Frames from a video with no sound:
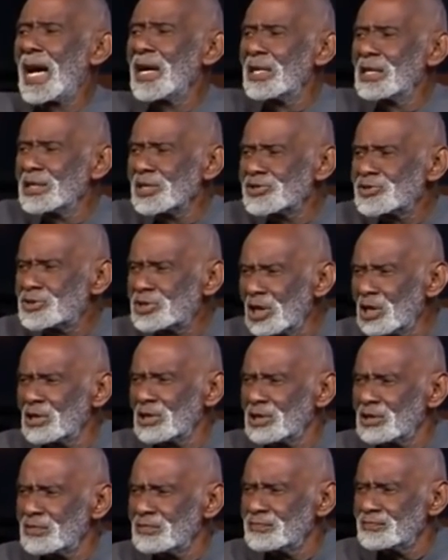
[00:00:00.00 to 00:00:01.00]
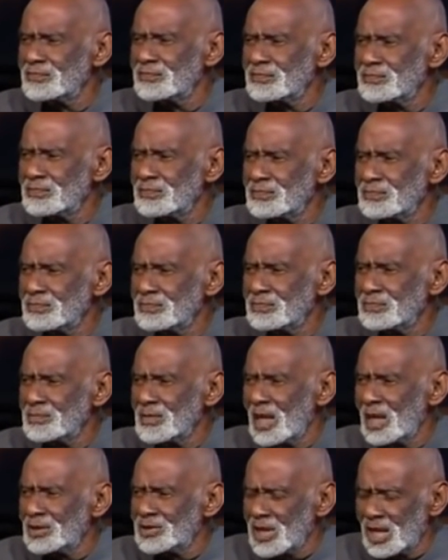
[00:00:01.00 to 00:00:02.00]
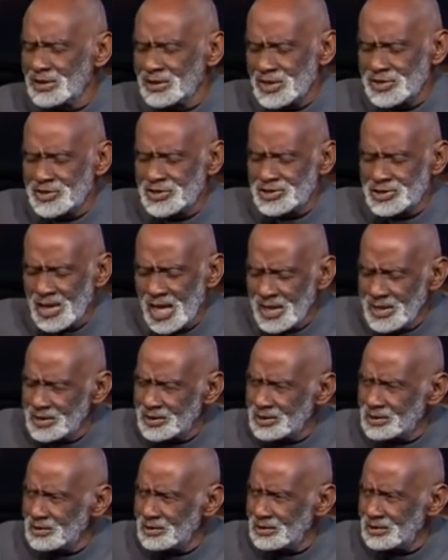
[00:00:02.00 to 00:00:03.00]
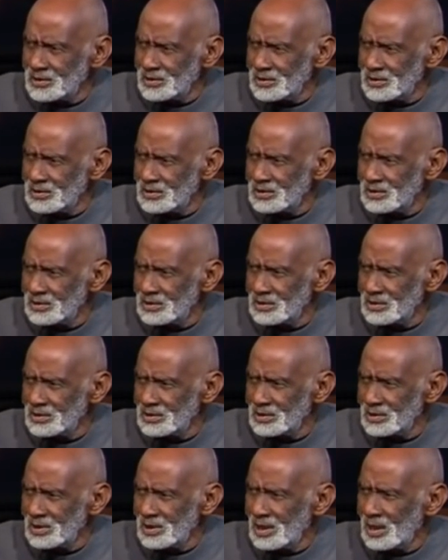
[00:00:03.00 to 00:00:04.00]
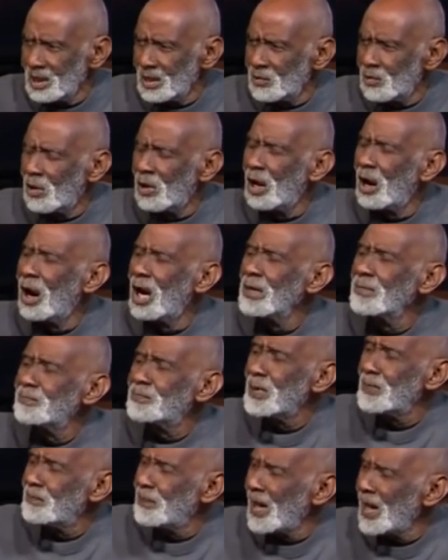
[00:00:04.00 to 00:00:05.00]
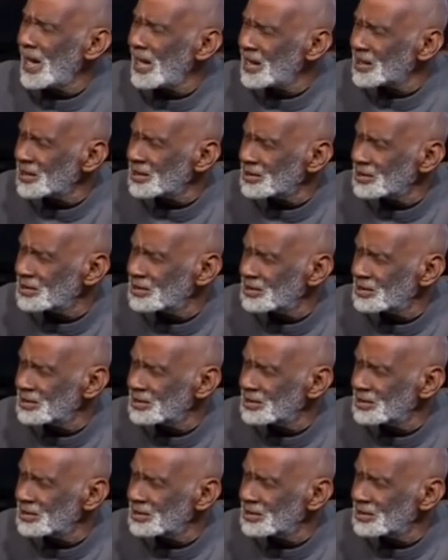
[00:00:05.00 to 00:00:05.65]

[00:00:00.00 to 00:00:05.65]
I understood that the state were unprepared